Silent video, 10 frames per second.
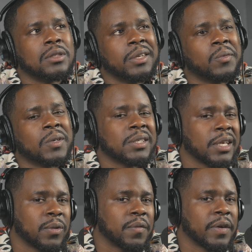Didn't want to
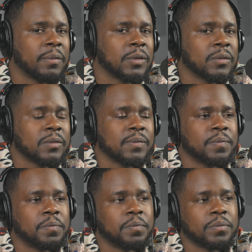stay with family.
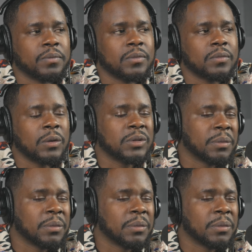I was